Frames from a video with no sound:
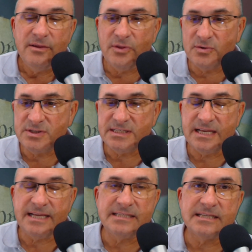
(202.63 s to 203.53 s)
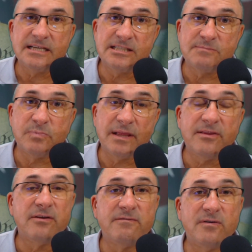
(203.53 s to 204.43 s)
Those states
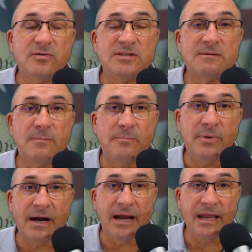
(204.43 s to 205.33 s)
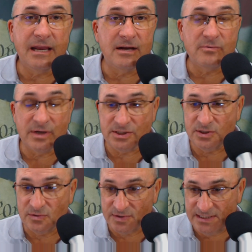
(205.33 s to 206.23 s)
split their votes by
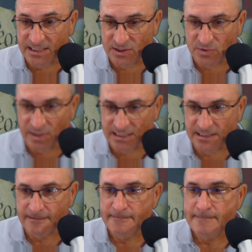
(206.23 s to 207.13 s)
congressional district.